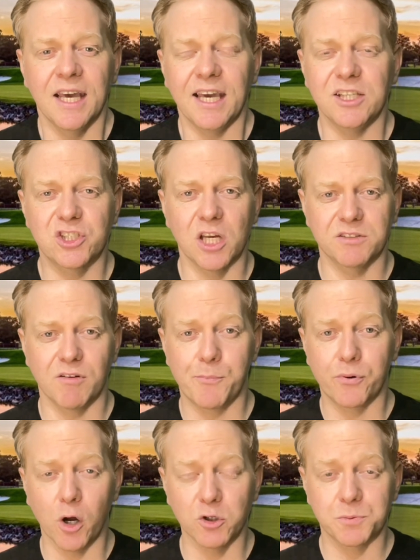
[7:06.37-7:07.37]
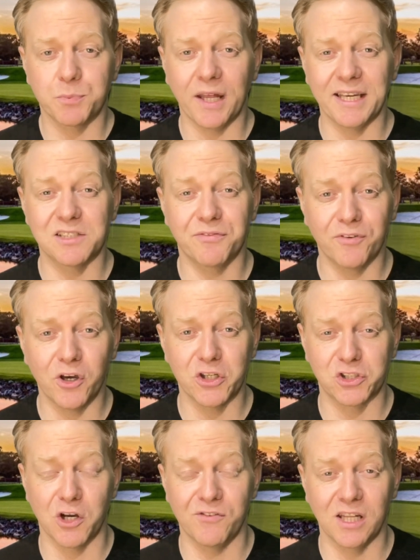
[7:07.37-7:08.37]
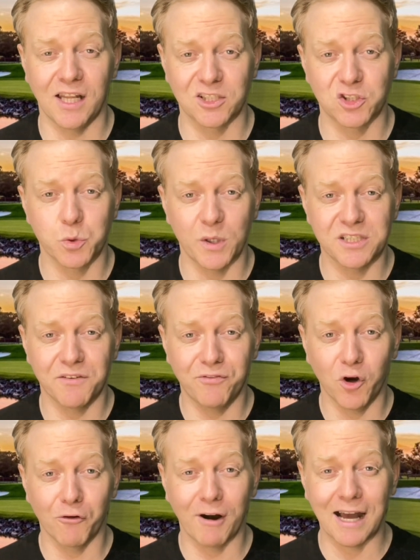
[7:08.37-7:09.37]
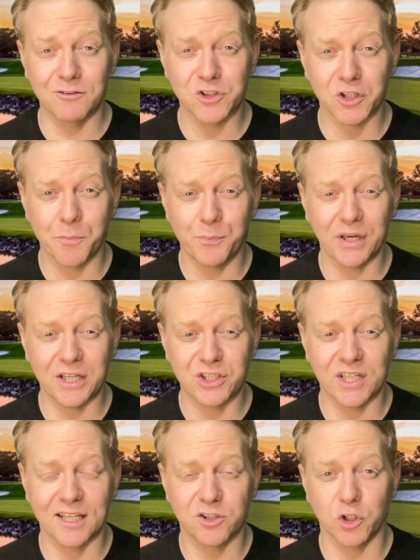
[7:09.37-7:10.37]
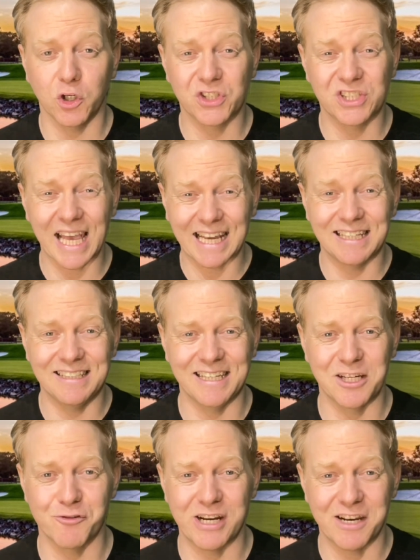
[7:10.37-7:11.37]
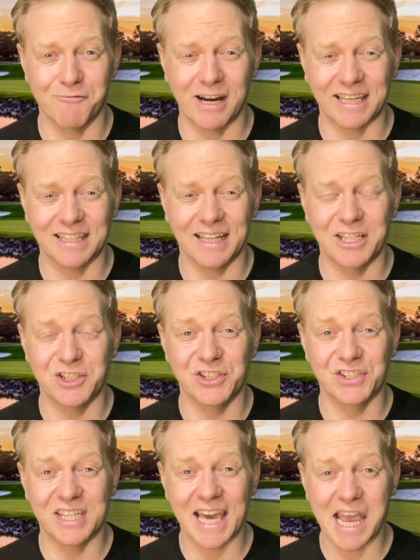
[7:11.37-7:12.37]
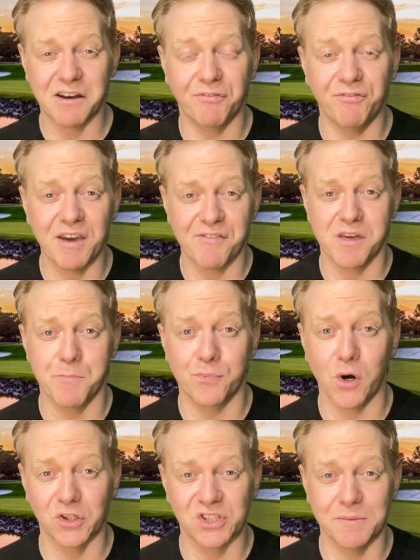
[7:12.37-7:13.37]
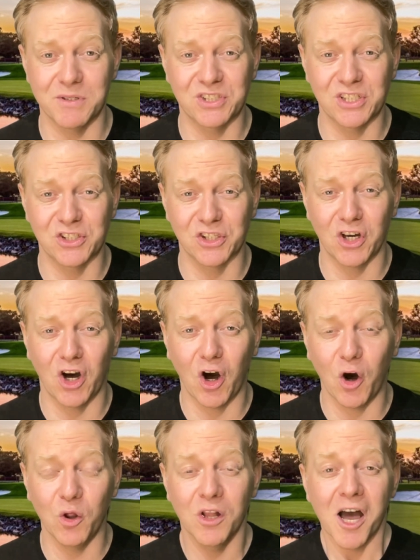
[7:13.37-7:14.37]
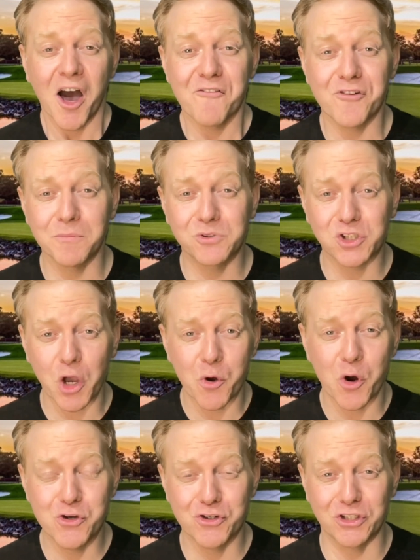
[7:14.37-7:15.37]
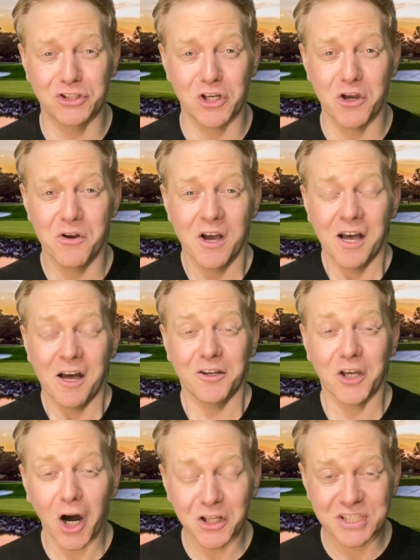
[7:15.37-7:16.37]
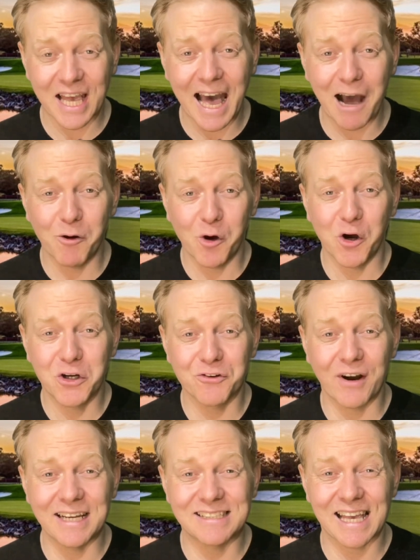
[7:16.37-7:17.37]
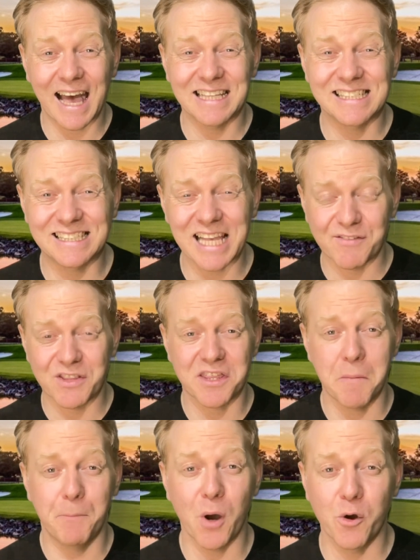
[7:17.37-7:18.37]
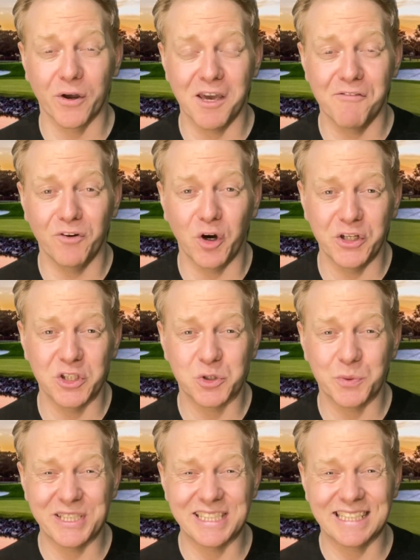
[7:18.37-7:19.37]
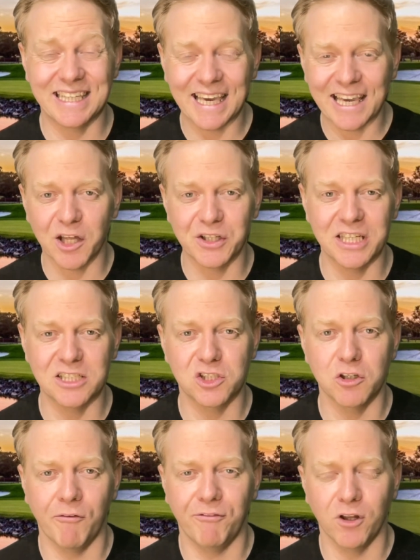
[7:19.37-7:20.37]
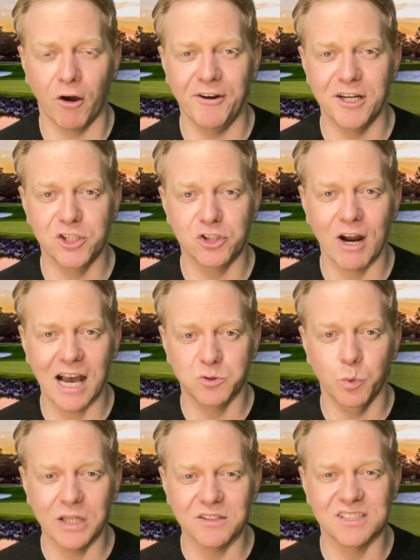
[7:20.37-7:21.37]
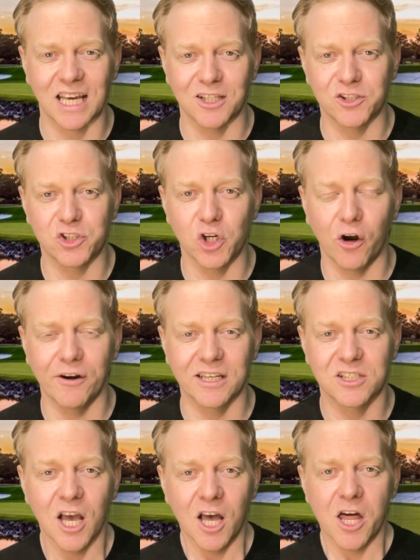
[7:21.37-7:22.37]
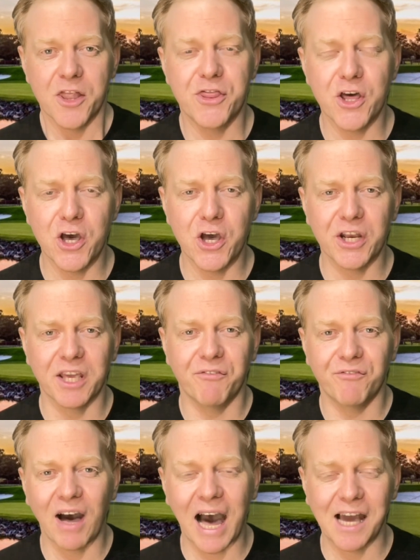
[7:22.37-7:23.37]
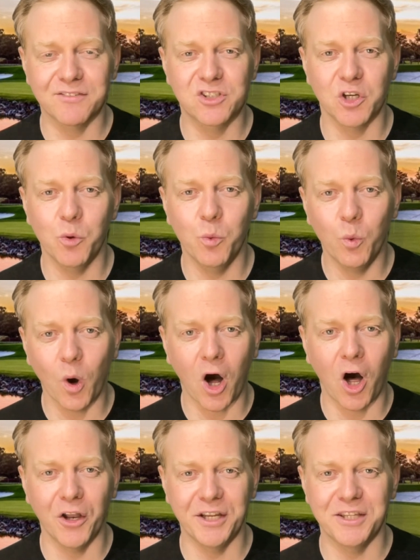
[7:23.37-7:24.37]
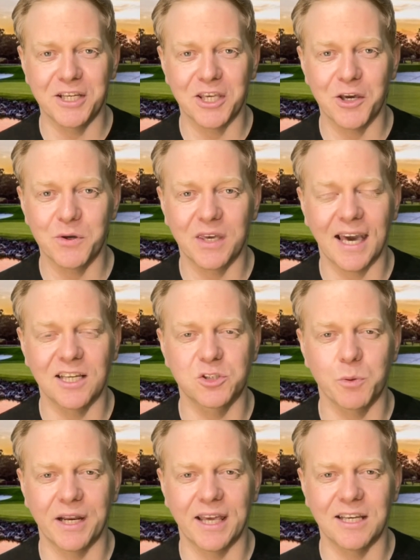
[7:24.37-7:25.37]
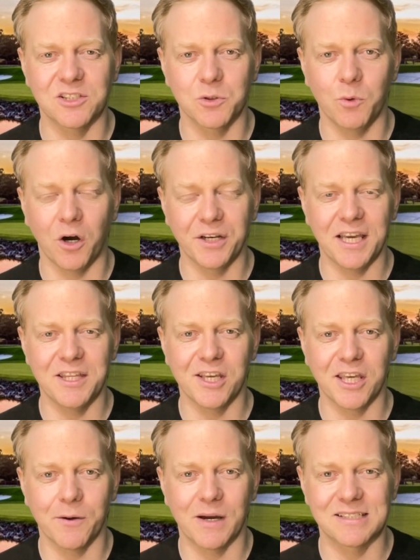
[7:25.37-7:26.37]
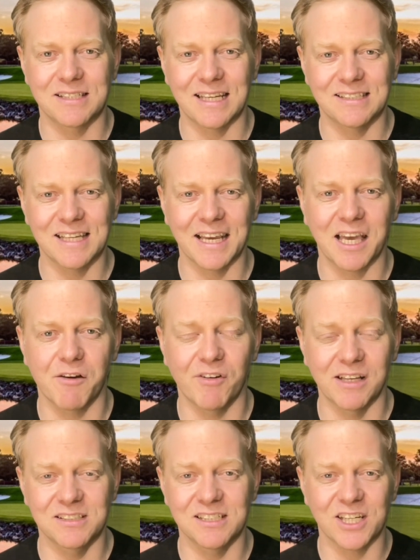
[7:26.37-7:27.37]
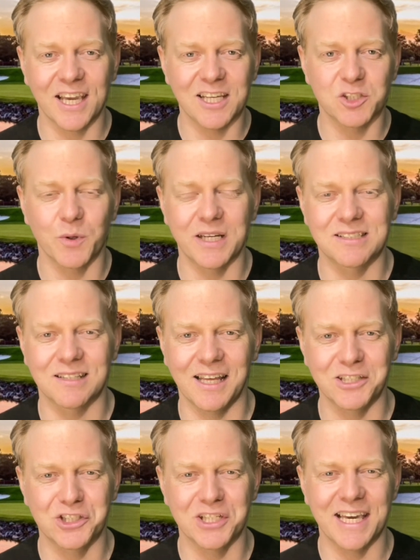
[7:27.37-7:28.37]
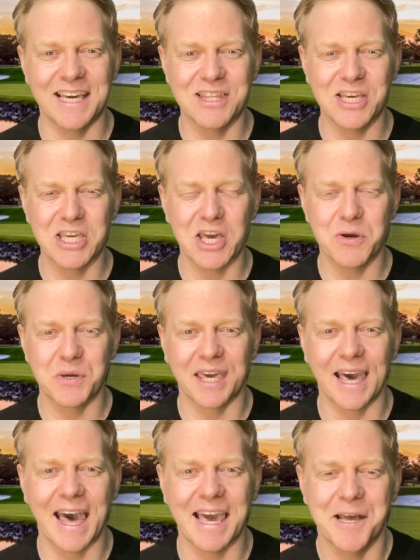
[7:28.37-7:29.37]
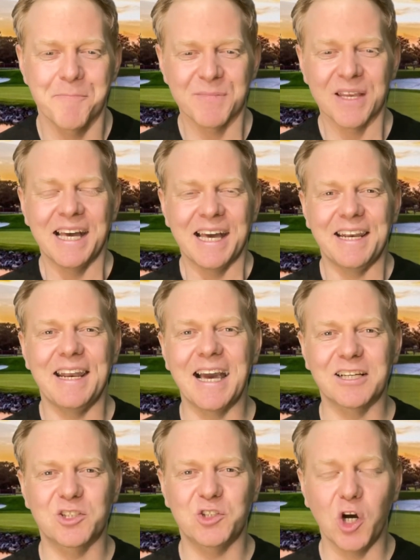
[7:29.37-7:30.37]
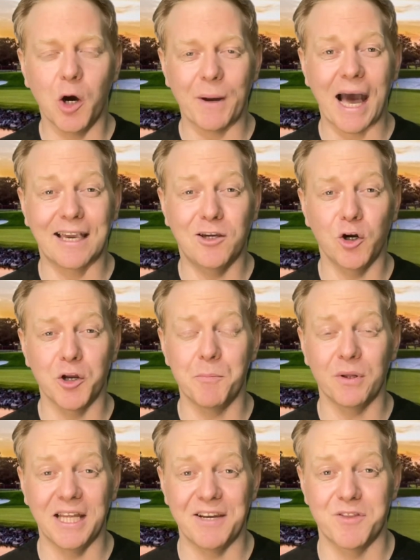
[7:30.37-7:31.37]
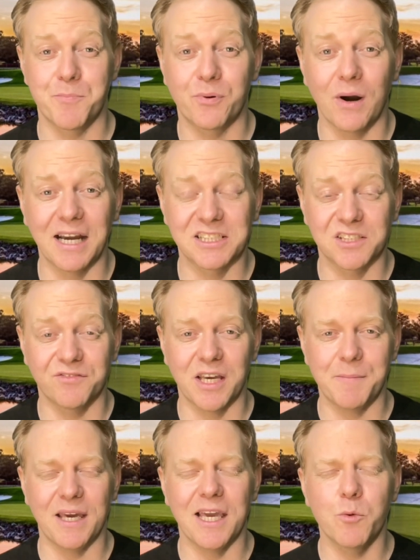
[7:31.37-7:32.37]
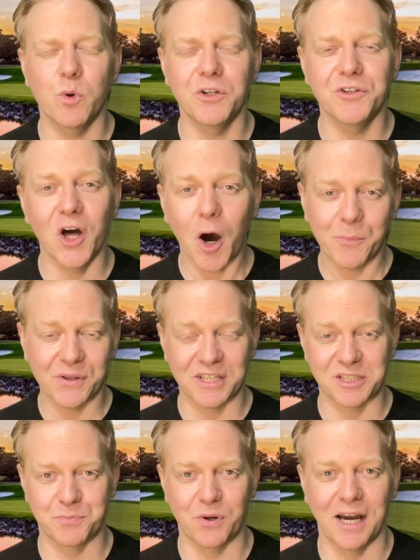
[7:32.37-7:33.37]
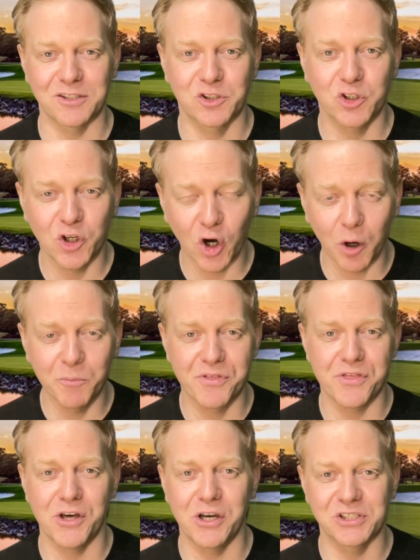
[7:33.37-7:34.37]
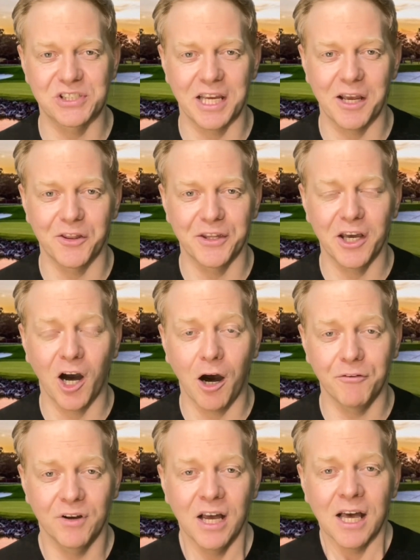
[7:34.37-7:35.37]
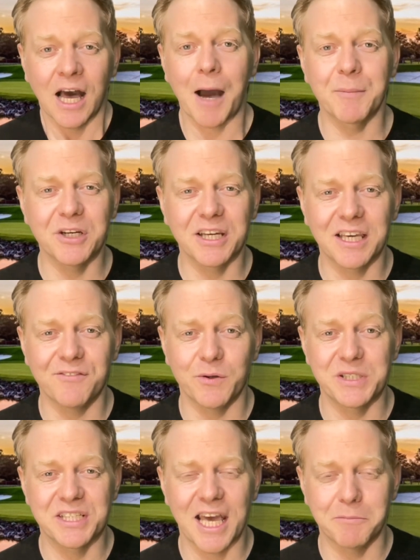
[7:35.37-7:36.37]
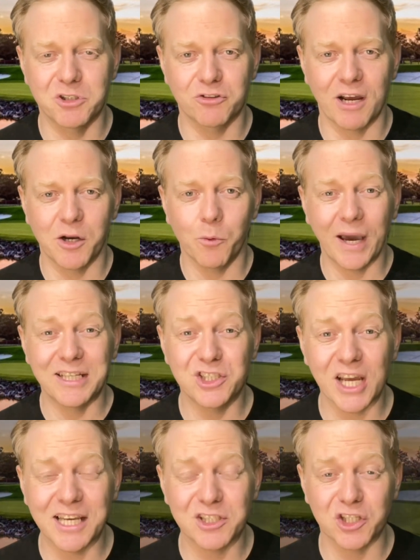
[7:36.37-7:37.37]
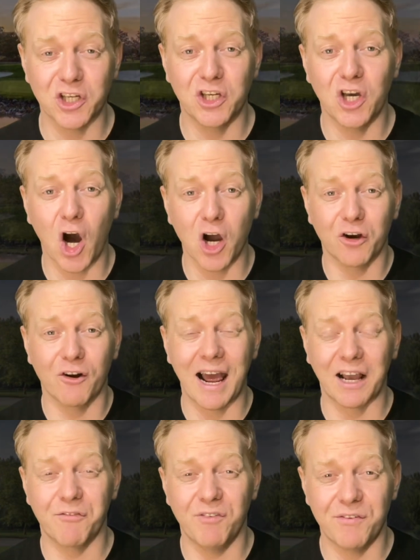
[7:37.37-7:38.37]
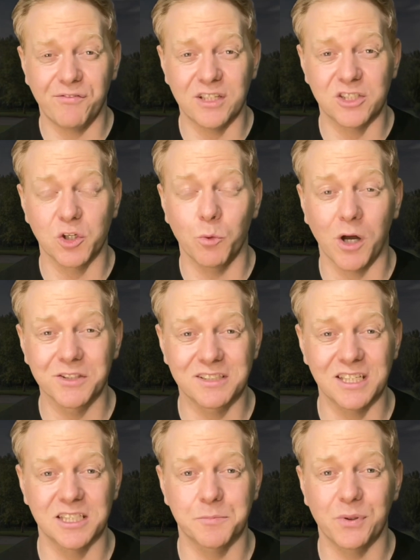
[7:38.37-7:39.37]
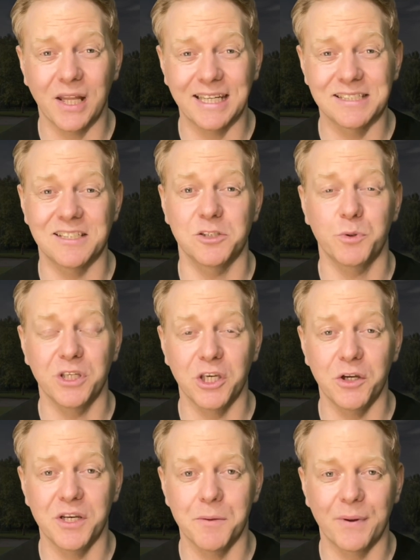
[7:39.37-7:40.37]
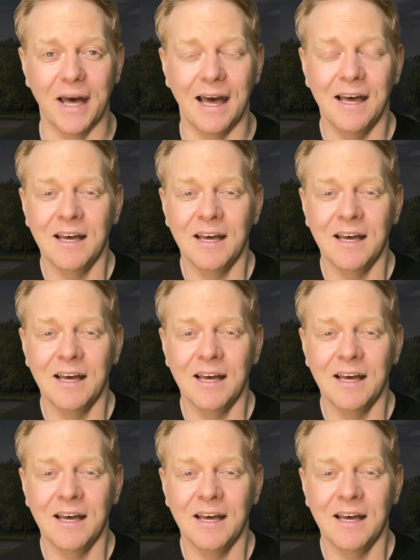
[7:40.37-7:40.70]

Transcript: In terms of approach play, he's first over the last 24 rounds on the PGA Tour, second in green in regulations gained, 5th in proximity to the hole from 200 yards out or greater, and 7th in bogey avoidance, which is key on these tough Florida tracks. Will Zalatoris, 35-1 in the UK, 28-1 in the USA. Take advantage each way selection in the UK. Next up, I couldn't believe the price of him. He will not be this price come Thursday on the off. I'm going to give you his name straight away. Jason Kokrak, 50-1, 6 places with Unibet.